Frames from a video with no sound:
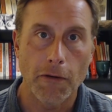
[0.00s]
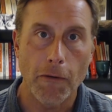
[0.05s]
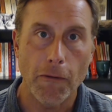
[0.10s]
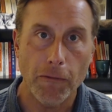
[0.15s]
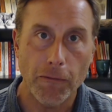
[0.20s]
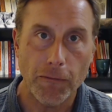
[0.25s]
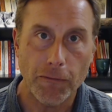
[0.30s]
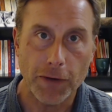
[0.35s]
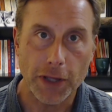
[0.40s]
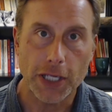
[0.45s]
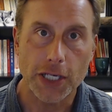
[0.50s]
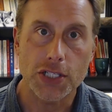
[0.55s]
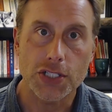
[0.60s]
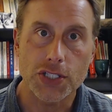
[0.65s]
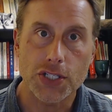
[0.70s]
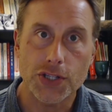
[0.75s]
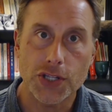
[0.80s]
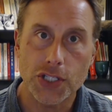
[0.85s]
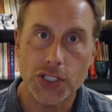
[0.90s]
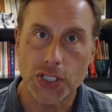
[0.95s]
finish
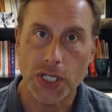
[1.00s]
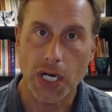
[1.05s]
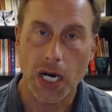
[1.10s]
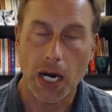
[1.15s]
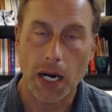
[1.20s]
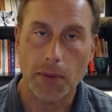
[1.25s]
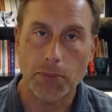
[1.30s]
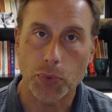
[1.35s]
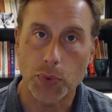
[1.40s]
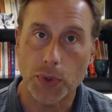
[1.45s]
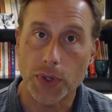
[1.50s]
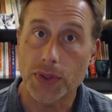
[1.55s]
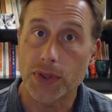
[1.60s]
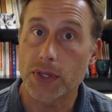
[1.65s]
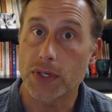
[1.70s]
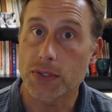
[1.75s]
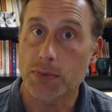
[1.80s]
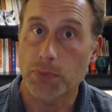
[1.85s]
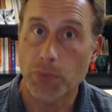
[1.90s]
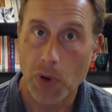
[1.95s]
the job with
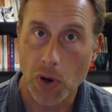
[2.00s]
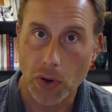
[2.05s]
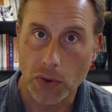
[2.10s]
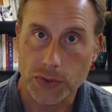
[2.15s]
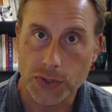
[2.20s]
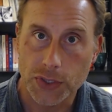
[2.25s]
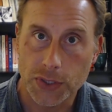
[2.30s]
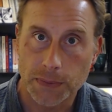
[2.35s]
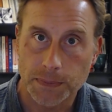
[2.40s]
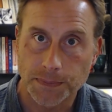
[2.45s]
this mulch?